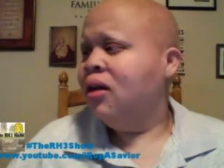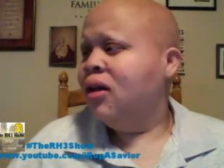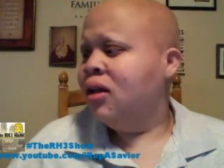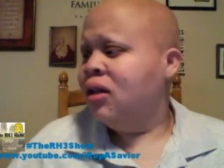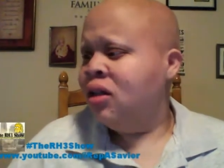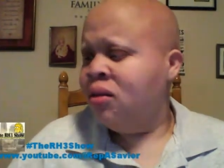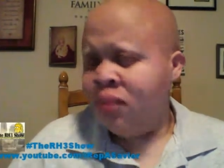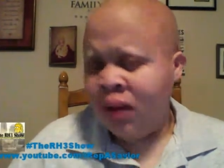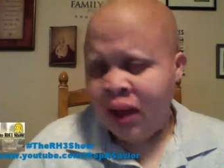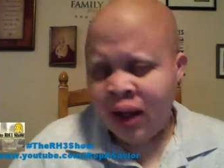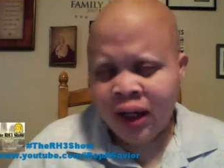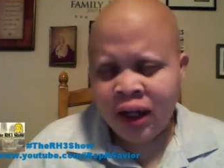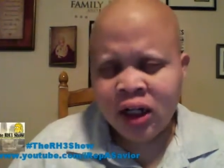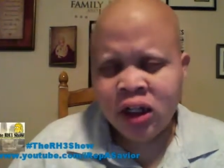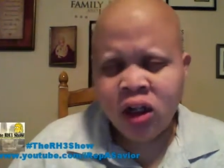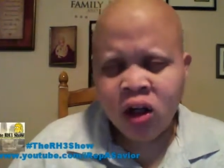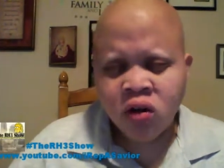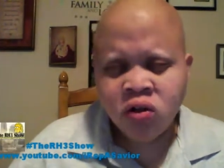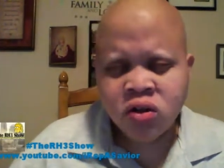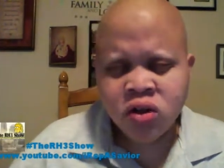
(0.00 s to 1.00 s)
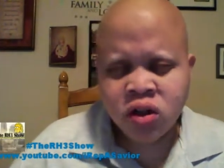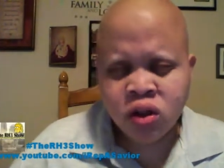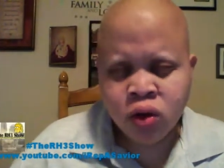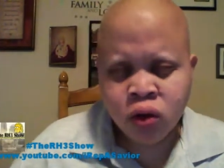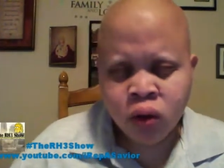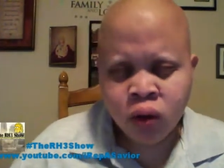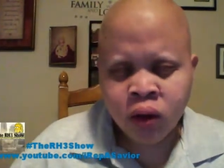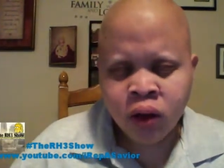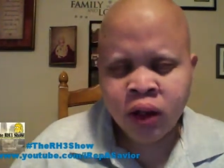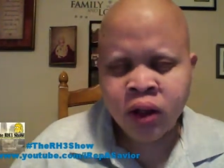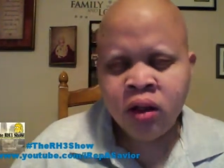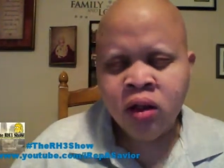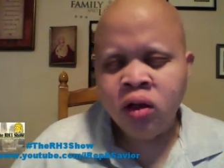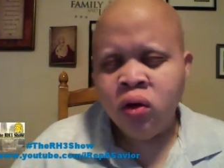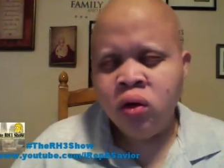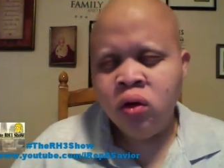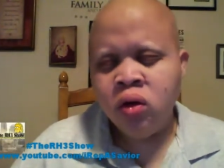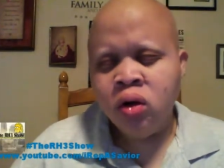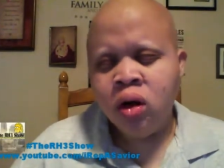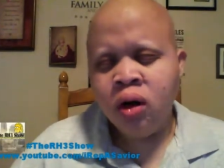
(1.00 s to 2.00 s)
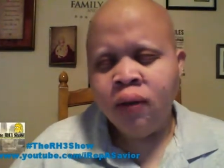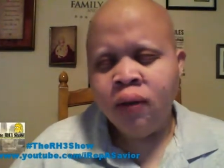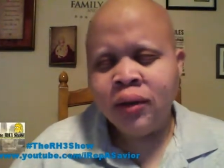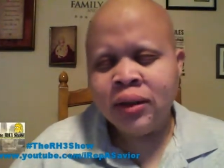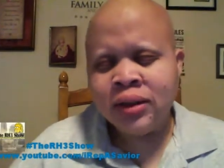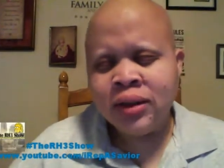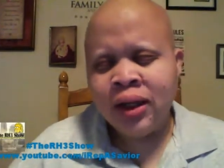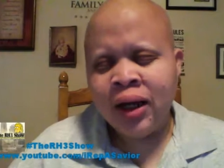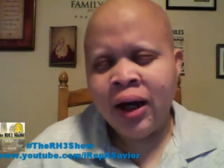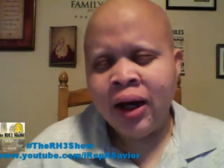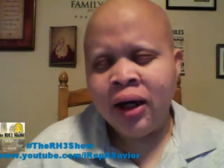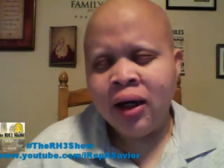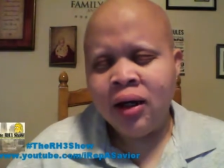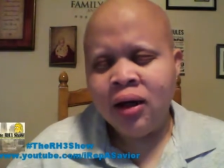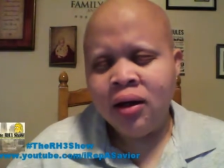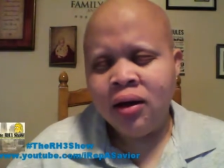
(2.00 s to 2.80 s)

The man closed the door, and the little girl was like,